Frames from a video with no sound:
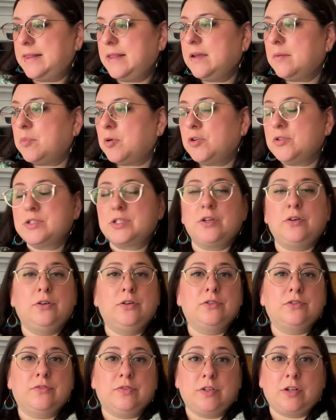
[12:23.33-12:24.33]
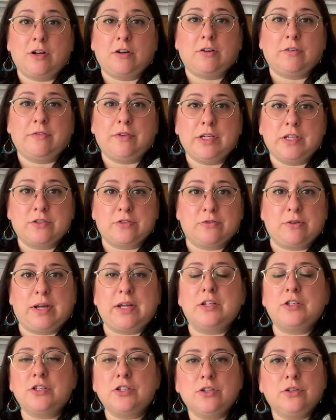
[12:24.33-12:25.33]
Purl Soho's photography is
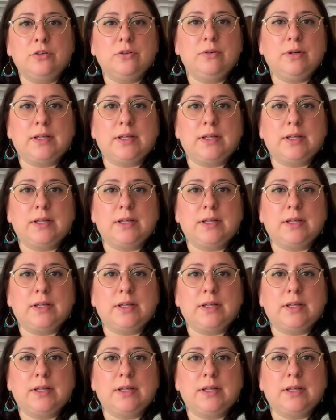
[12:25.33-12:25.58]
great too.